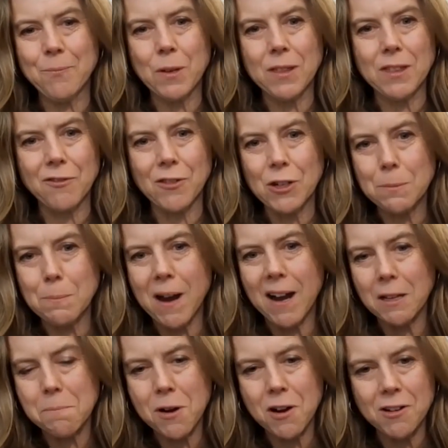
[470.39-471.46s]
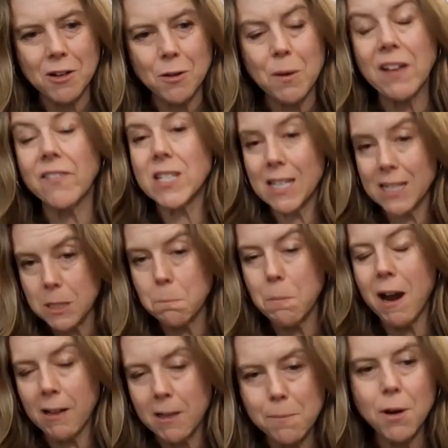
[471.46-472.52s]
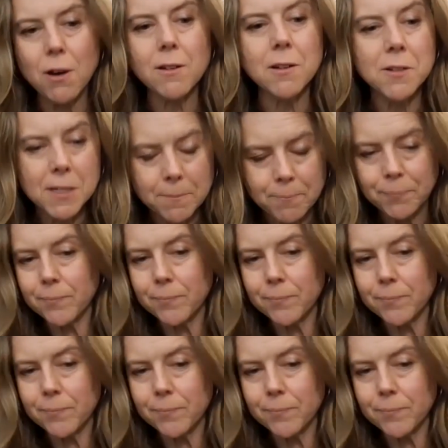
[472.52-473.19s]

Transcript: with the first pilot partner. We have six pilot partners.